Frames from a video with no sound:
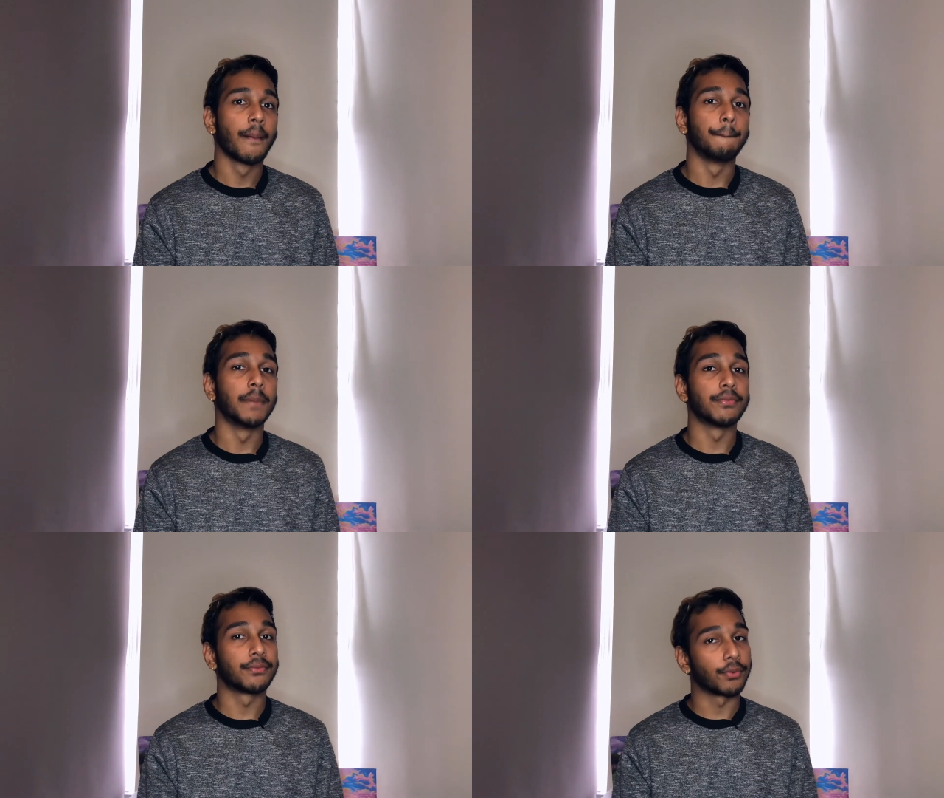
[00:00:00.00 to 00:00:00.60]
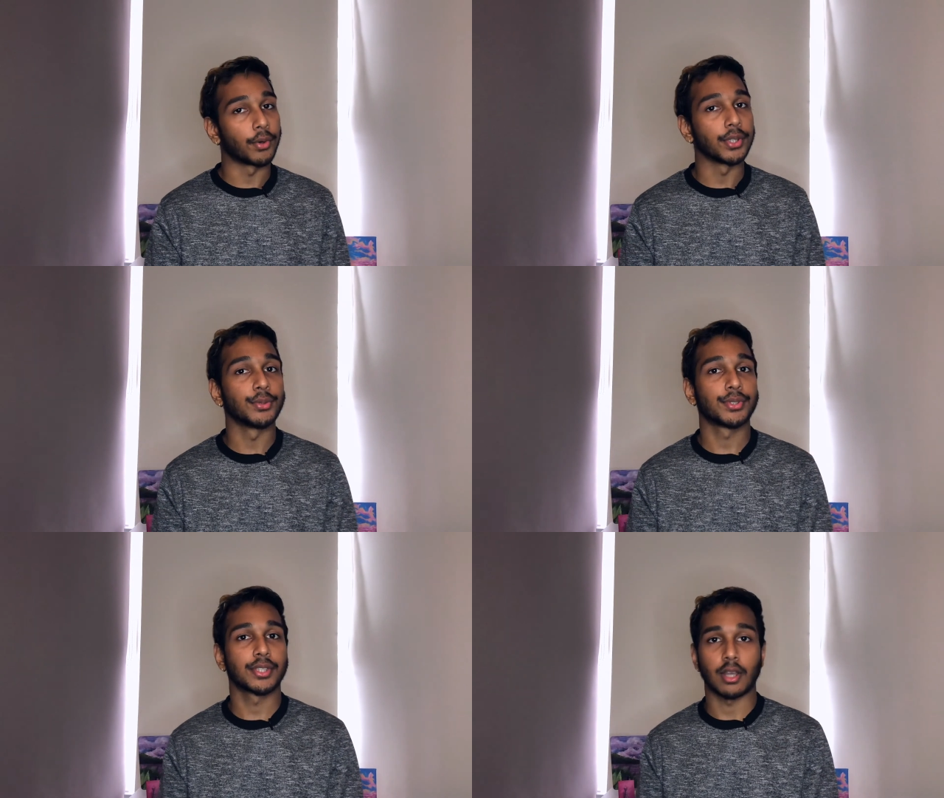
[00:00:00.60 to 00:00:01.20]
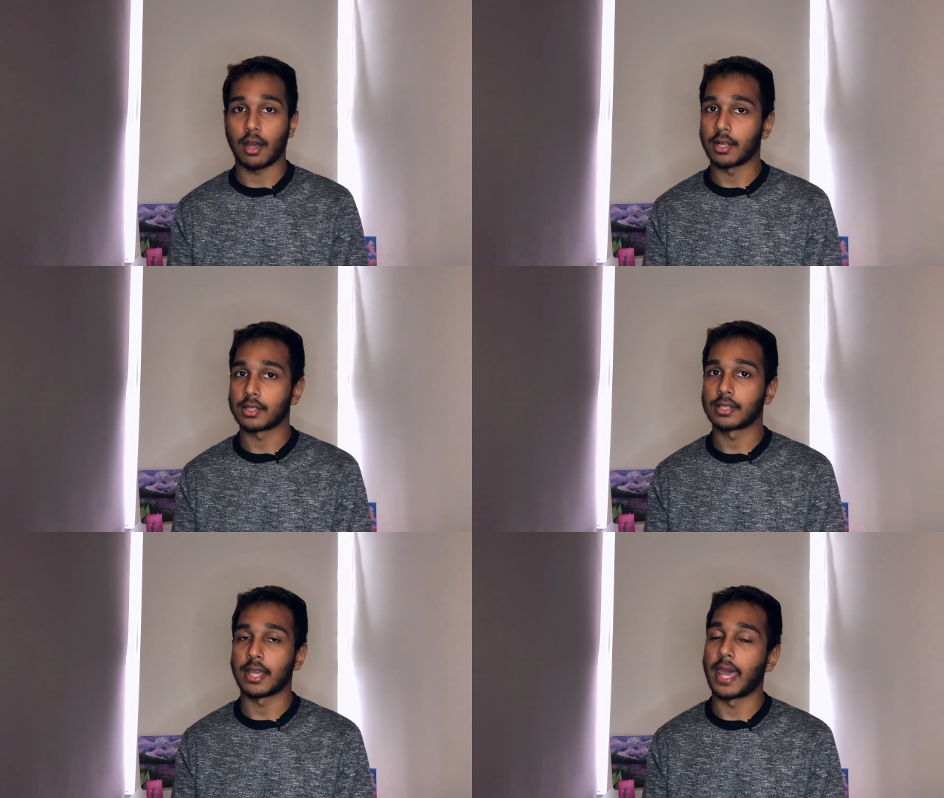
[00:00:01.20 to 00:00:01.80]
before you
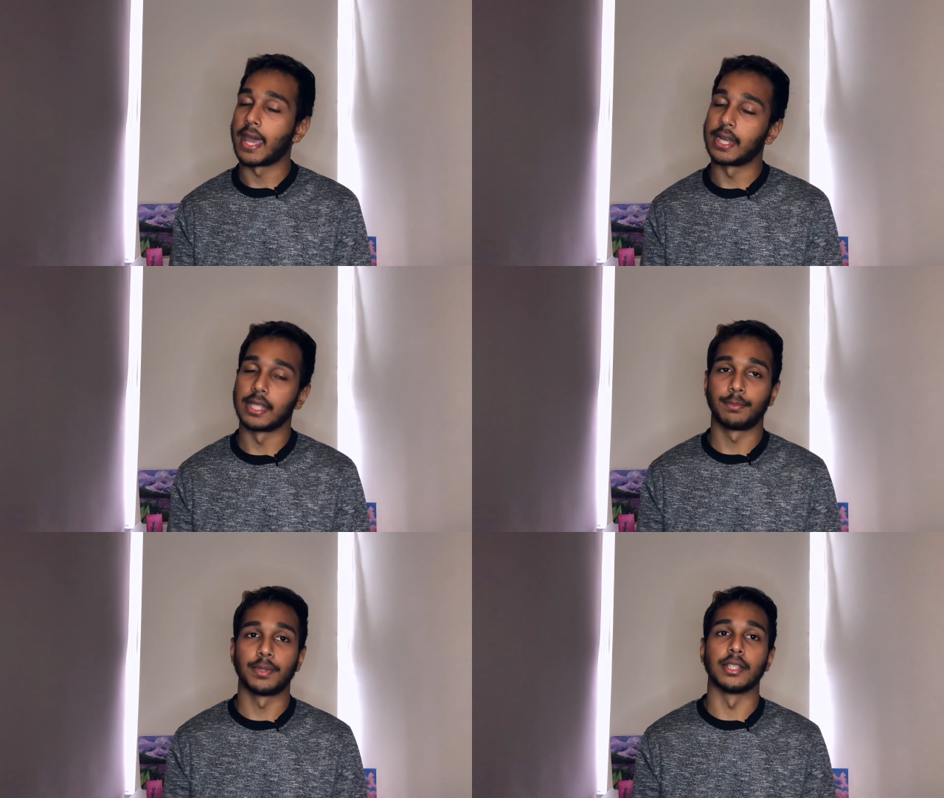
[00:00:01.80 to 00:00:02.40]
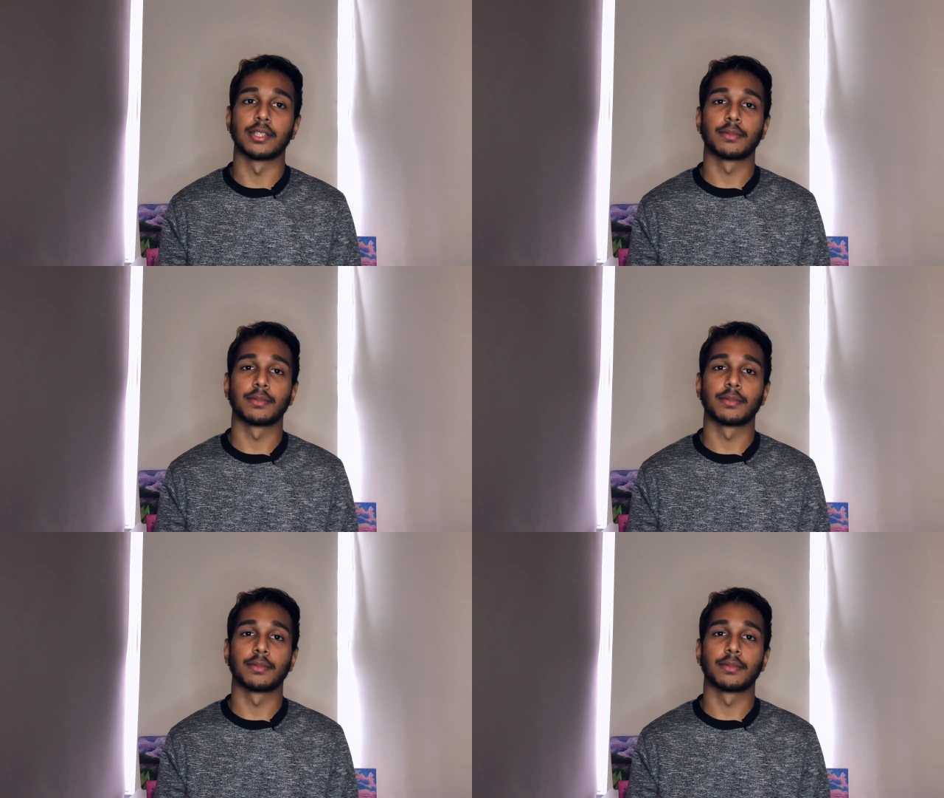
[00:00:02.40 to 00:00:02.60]
start any piece,